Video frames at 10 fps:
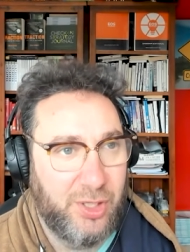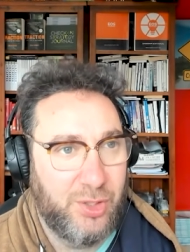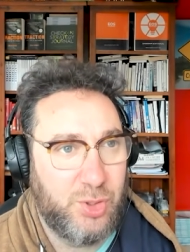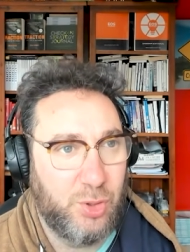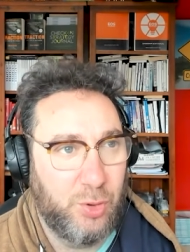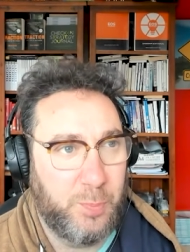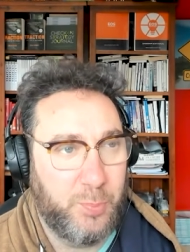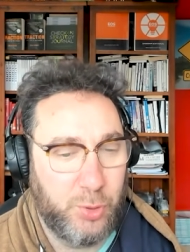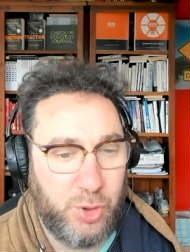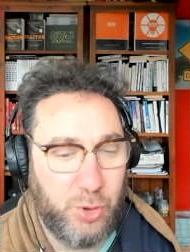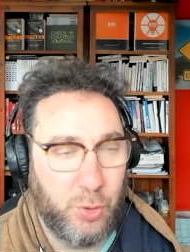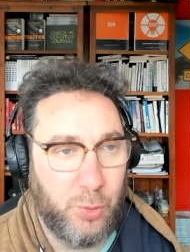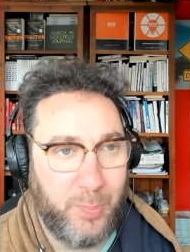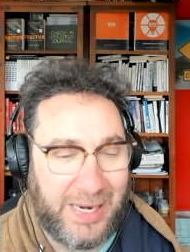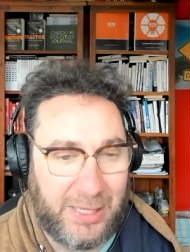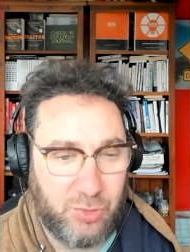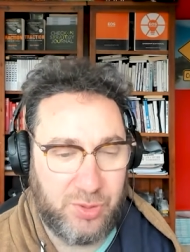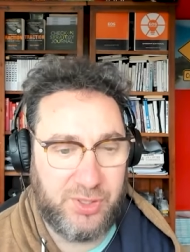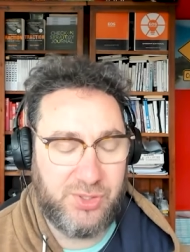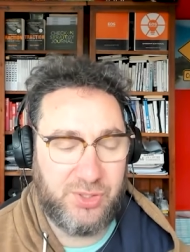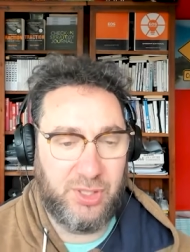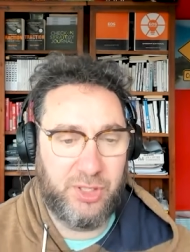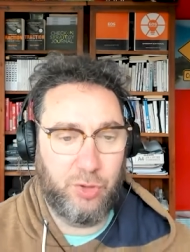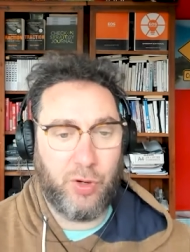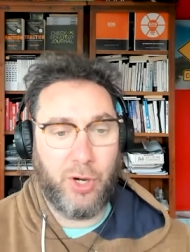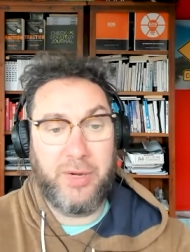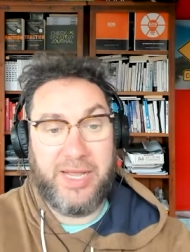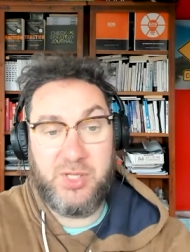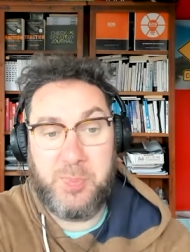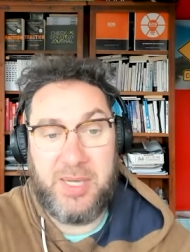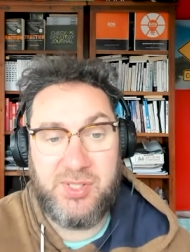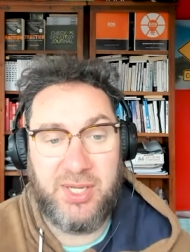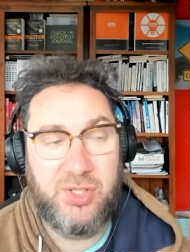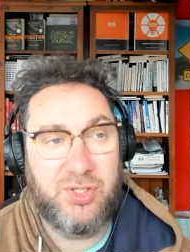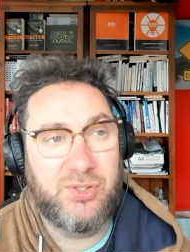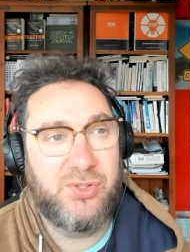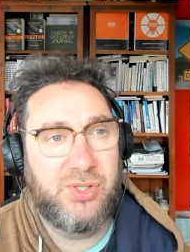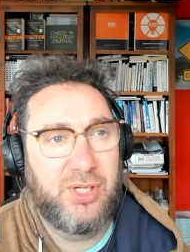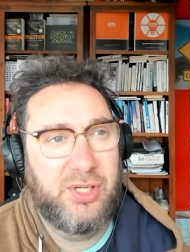to push your boundaries and your own expectations,